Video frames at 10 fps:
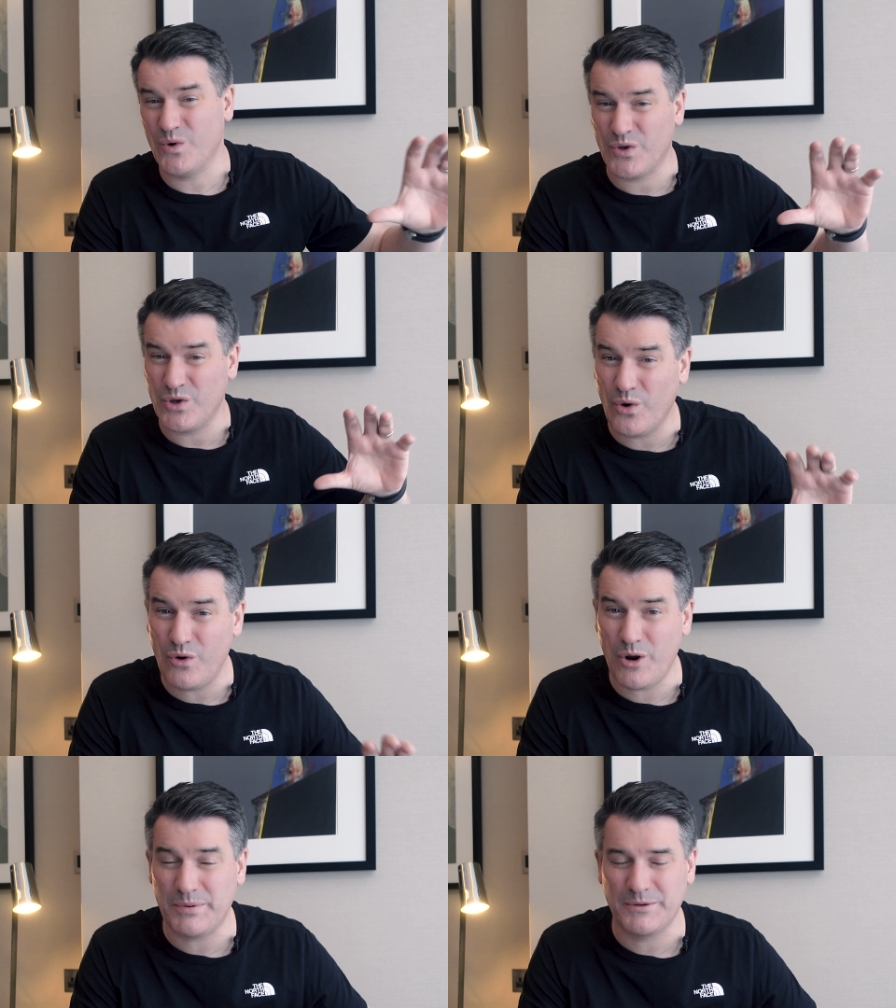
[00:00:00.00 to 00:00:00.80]
or
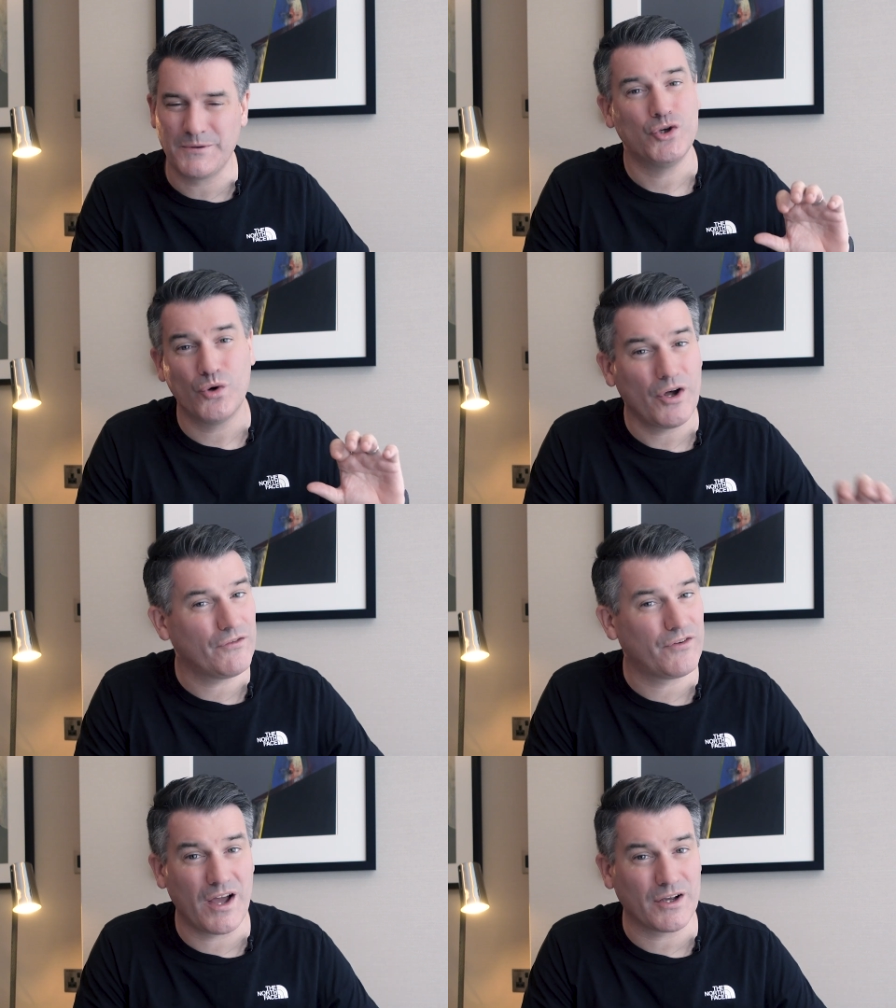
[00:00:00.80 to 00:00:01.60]
Europe, you're
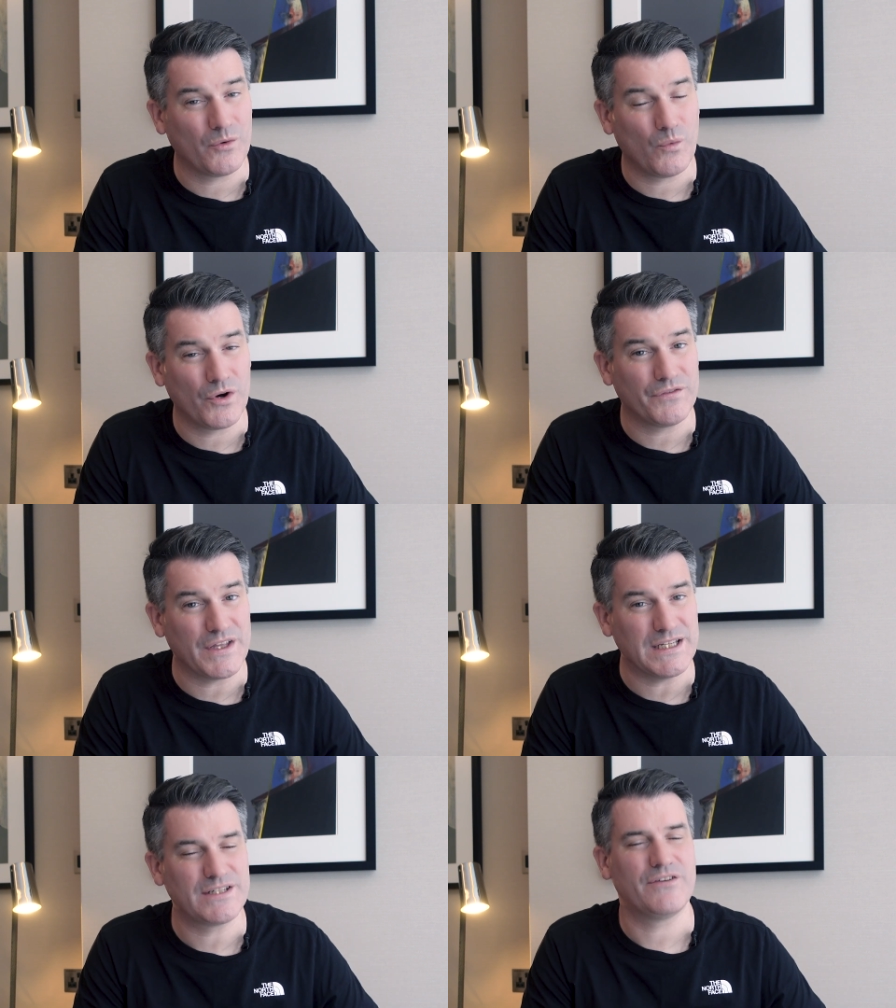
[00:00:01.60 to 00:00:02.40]
not flying on one of
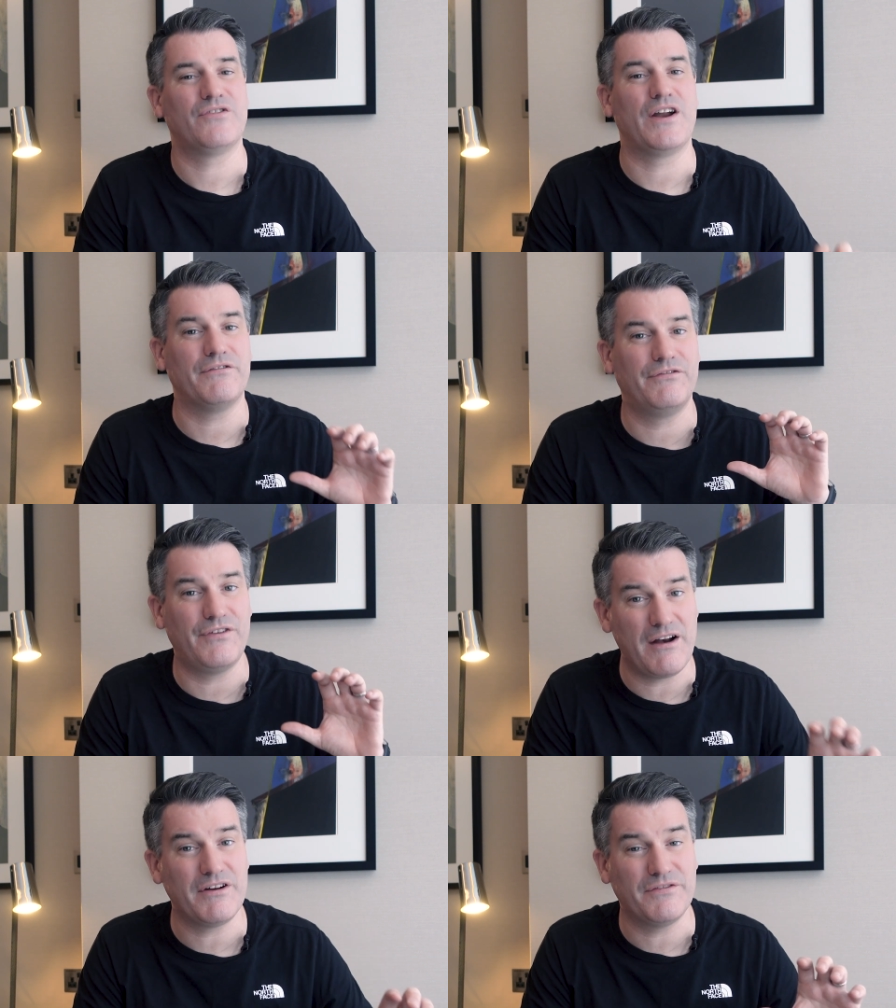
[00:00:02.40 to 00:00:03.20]
these for a
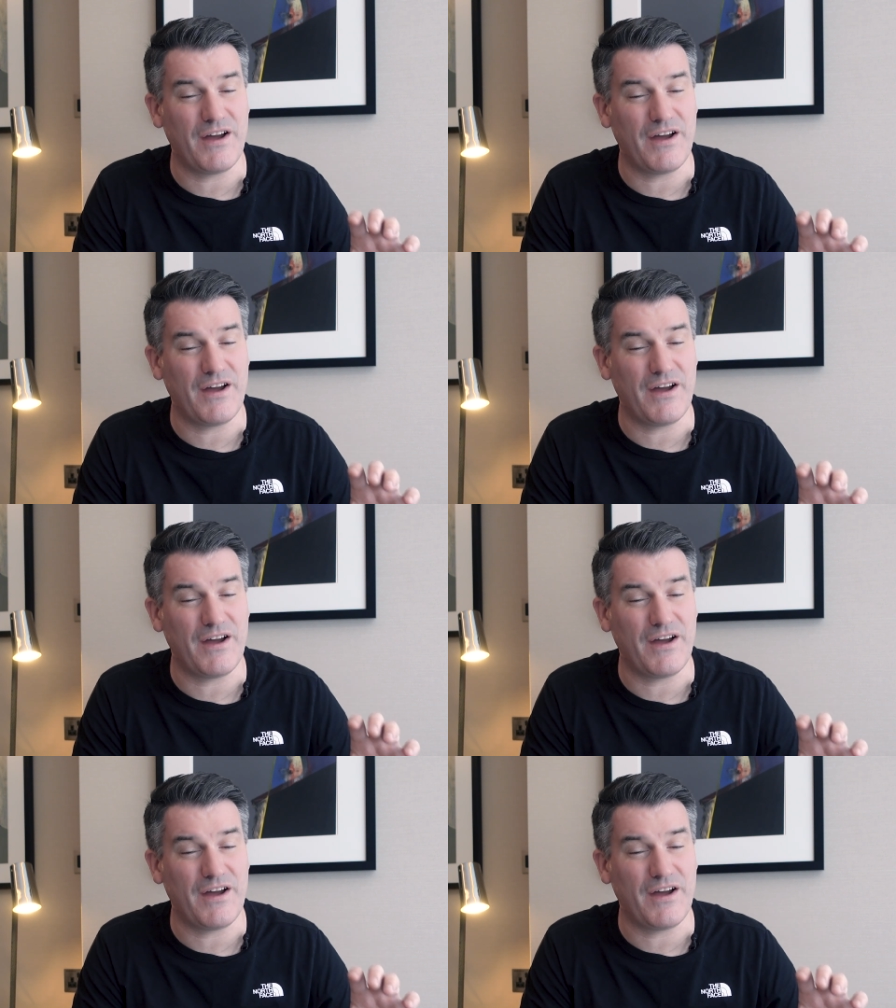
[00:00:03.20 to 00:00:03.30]
very,